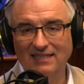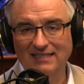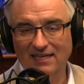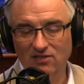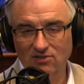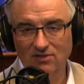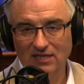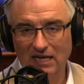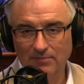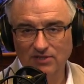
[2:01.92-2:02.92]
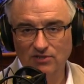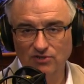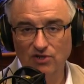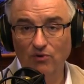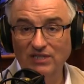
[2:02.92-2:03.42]
identical copies.
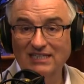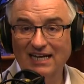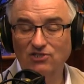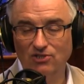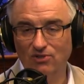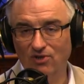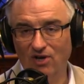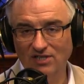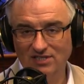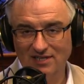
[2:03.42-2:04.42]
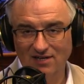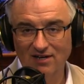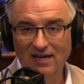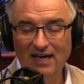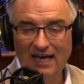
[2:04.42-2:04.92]
There's no intentional loss there
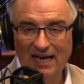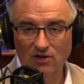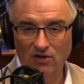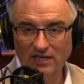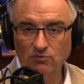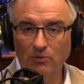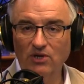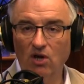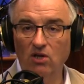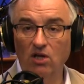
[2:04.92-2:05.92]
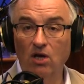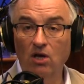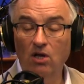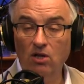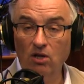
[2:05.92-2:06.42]
at all. That's what we call a
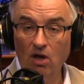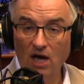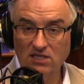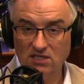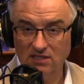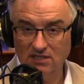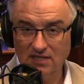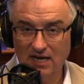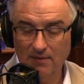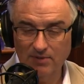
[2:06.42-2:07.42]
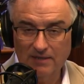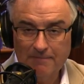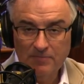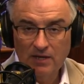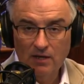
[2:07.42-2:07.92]
lossless copy.
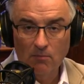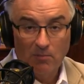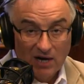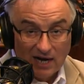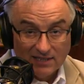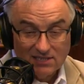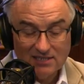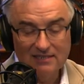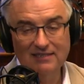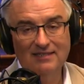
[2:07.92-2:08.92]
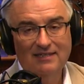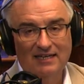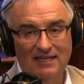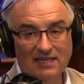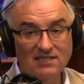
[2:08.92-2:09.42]
But
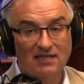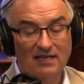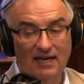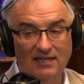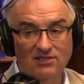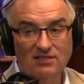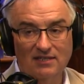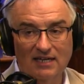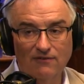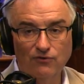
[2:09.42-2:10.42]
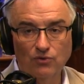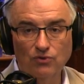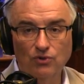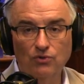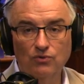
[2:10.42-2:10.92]
it is the case that if you
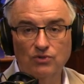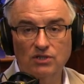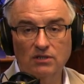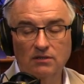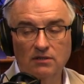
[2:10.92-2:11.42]
use